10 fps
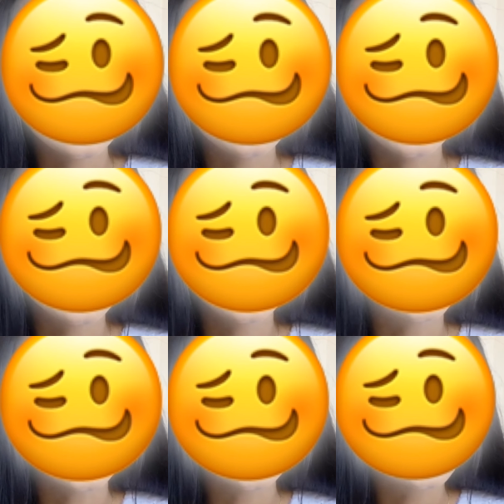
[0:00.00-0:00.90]
it was
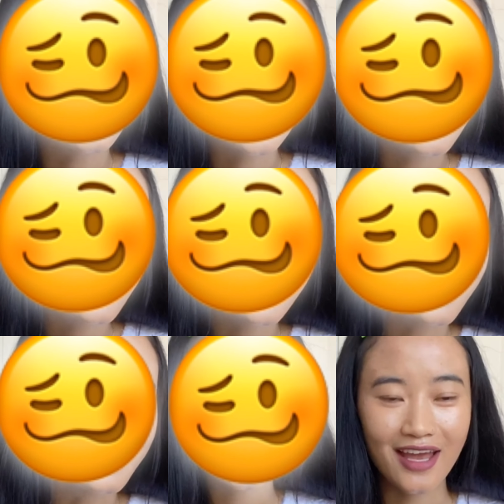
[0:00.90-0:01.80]
so
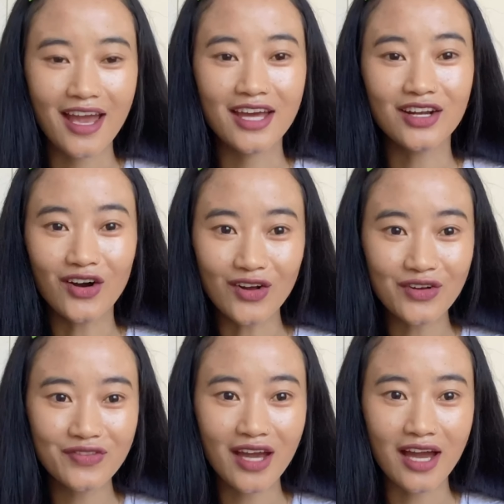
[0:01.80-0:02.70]
crazy. And all
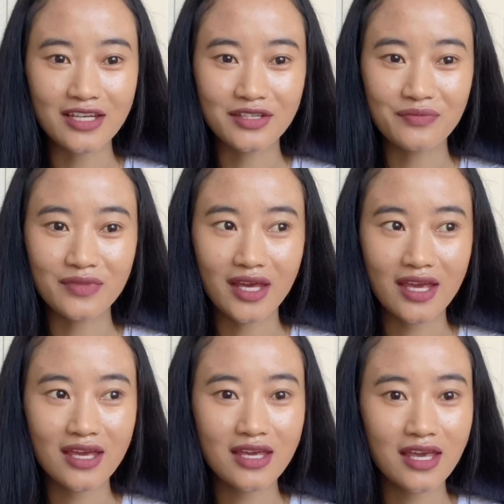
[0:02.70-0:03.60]
of the items,
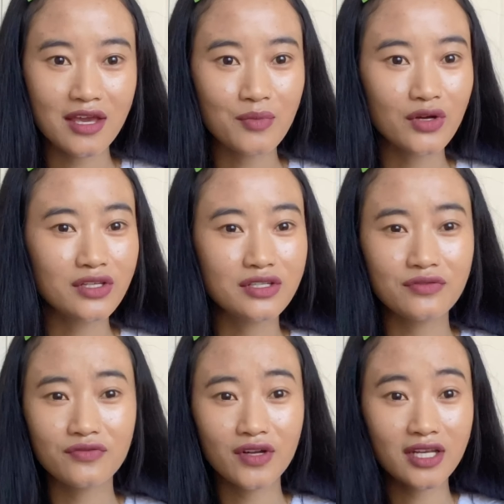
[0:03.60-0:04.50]
they came on
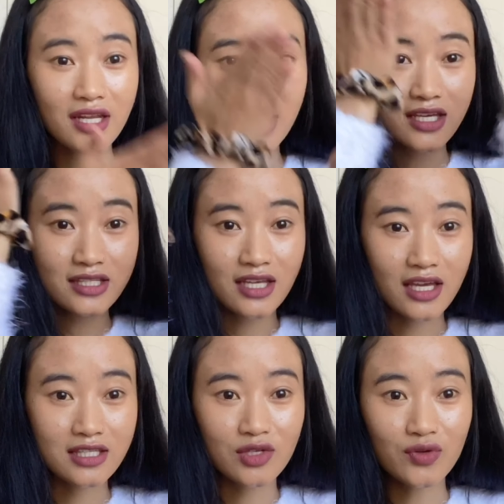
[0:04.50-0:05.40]
different days,
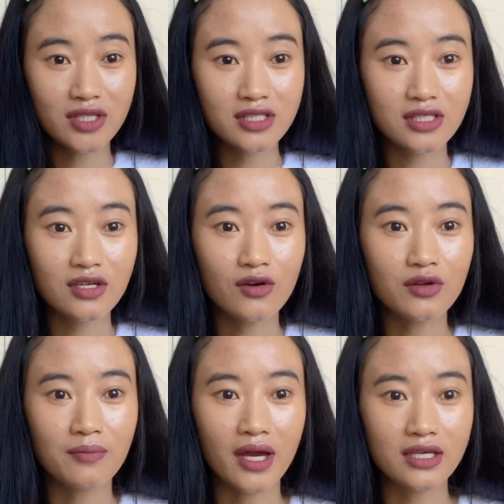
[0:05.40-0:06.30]
as you can see
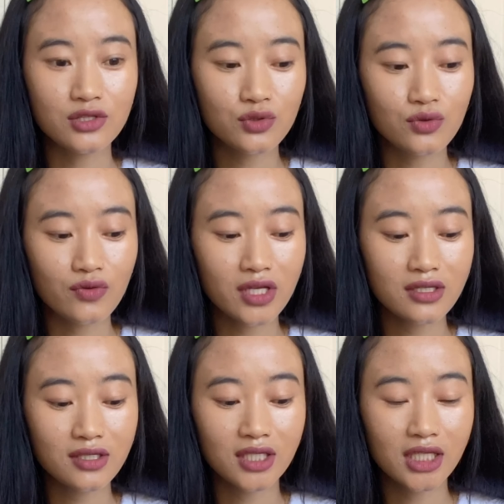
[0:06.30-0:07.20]
on my
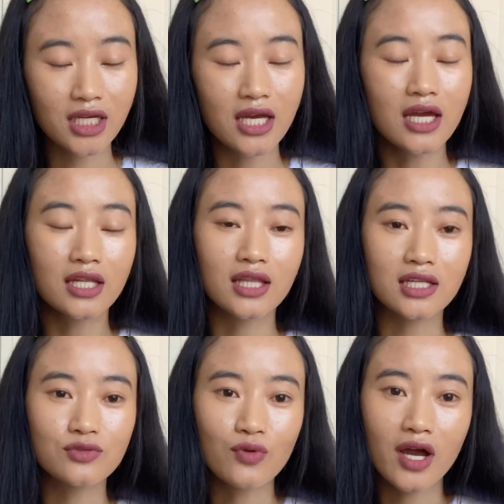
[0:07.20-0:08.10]
screen.
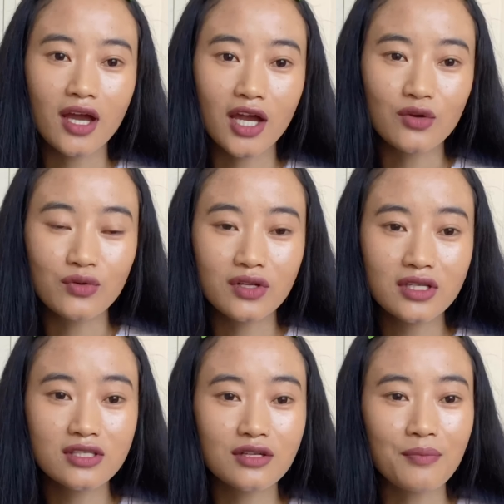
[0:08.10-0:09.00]
That's why I couldn't
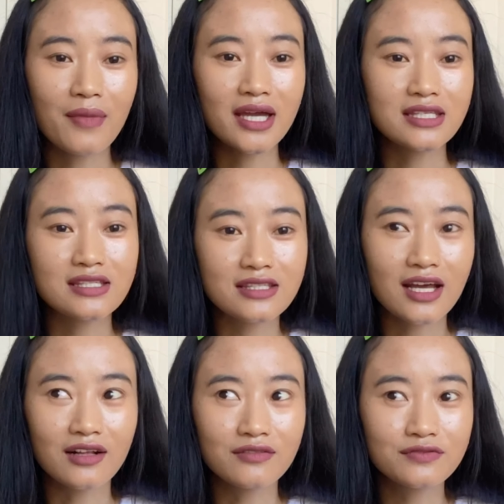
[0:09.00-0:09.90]
stop
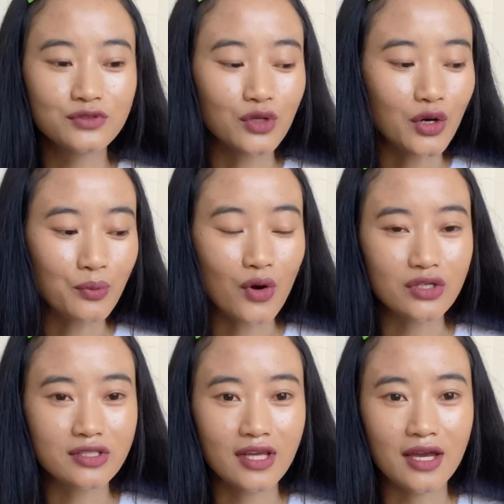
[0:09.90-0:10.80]
myself to
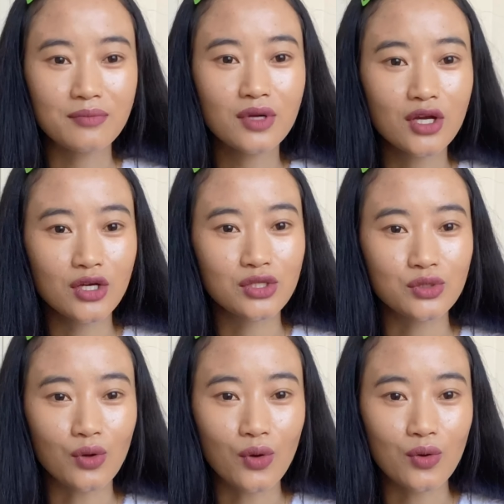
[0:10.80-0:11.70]
unbox them,
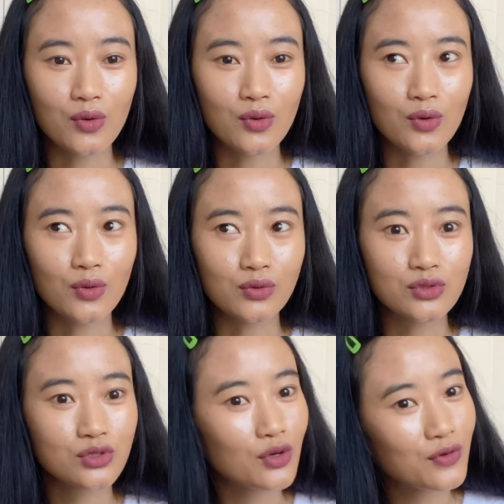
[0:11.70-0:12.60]
so
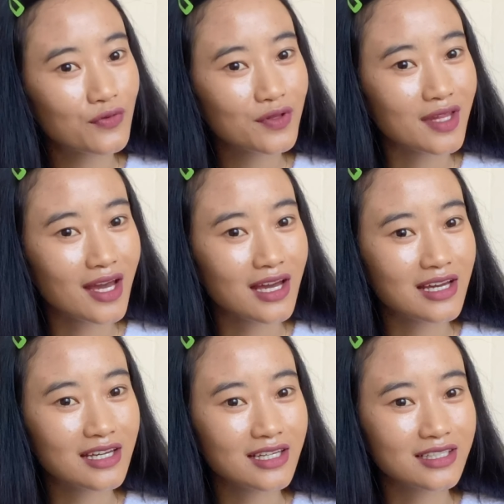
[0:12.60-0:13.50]
sorry for
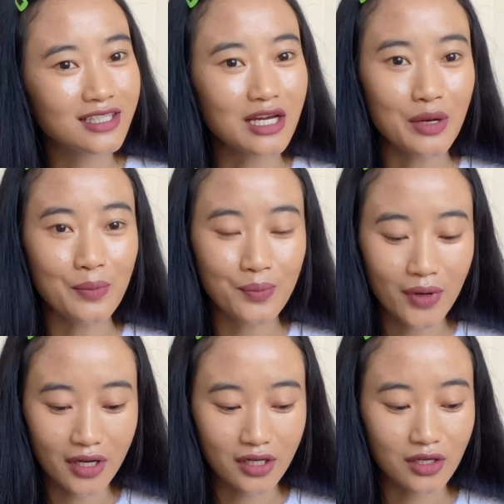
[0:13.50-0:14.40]
that.
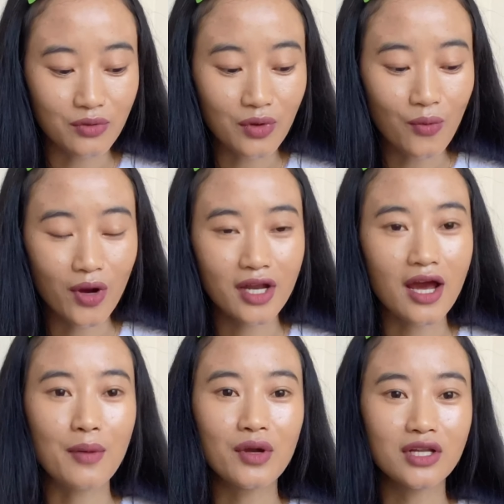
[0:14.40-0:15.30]
But you know what,
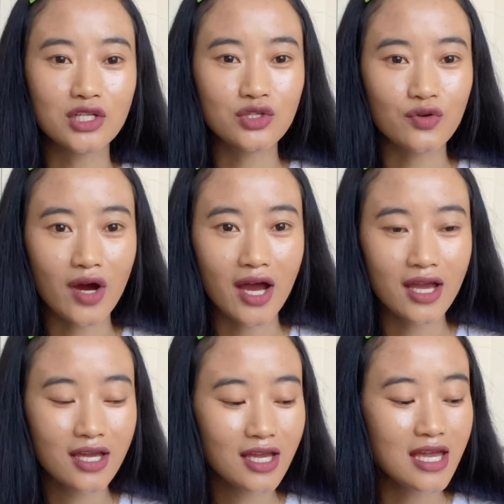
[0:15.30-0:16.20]
I'm gonna
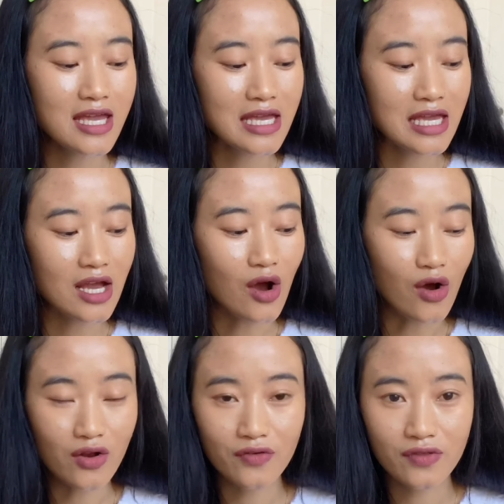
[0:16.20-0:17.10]
try
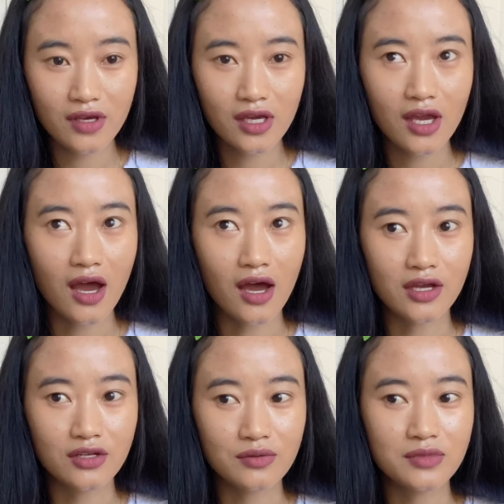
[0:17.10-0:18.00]
all of the
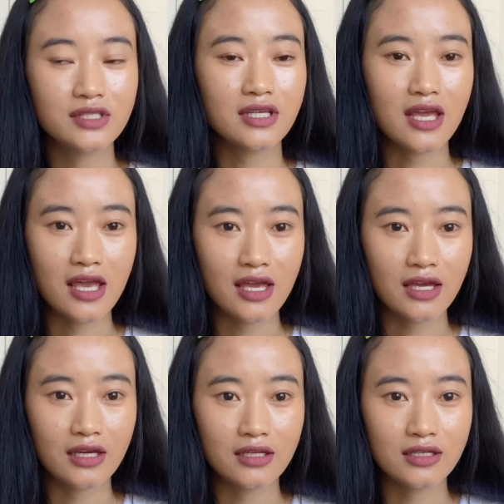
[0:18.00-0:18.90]
items
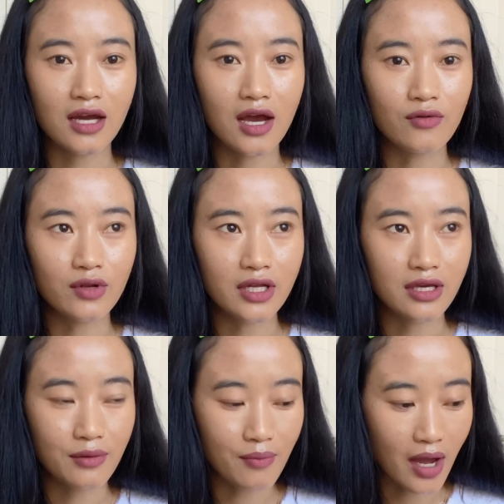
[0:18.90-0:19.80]
and I will
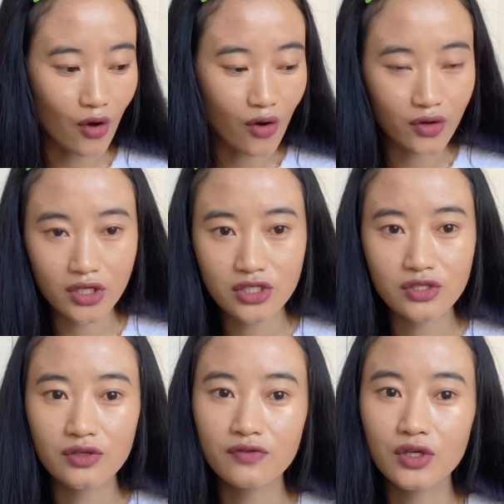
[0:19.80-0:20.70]
give my honest
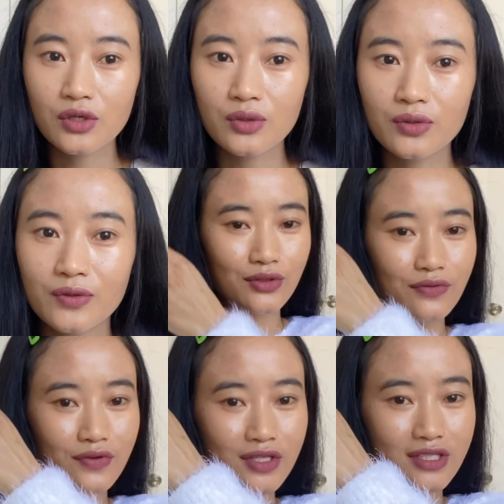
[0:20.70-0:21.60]
review. The
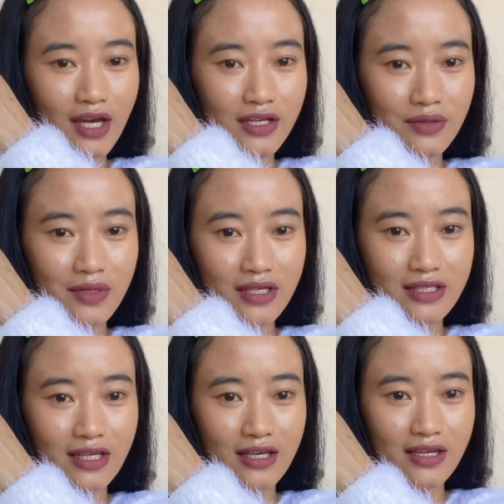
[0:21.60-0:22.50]
first item is
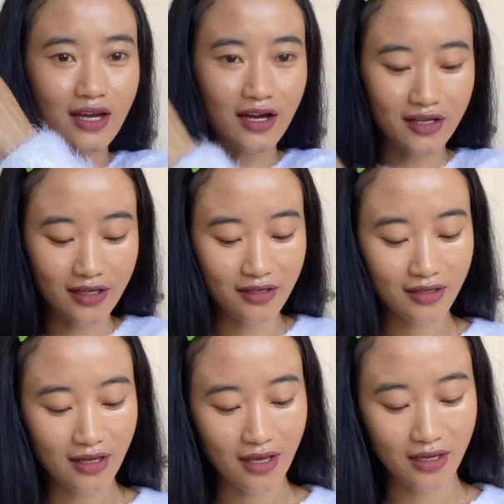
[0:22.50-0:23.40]
a cardigan,
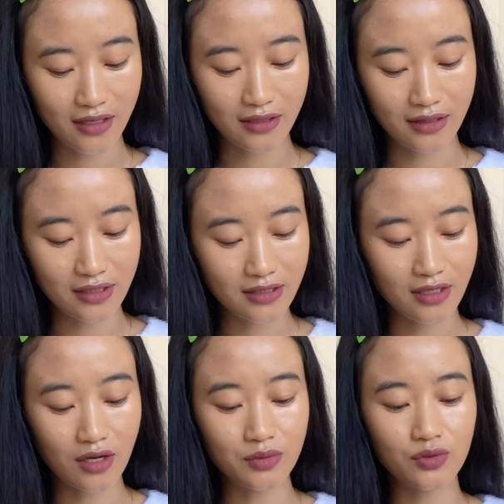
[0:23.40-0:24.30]
and this
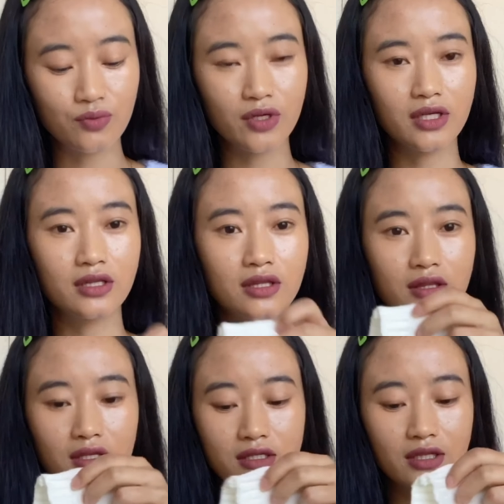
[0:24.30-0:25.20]
comes with
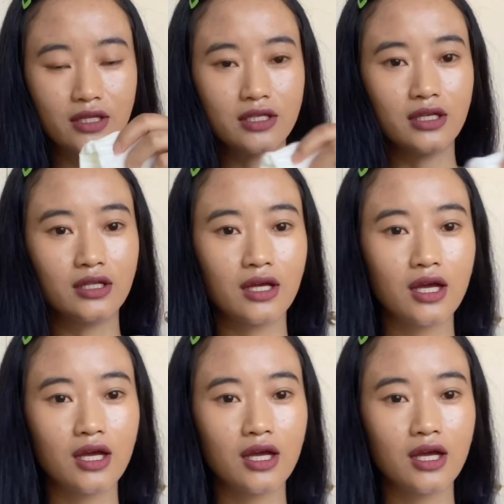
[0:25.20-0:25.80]
this little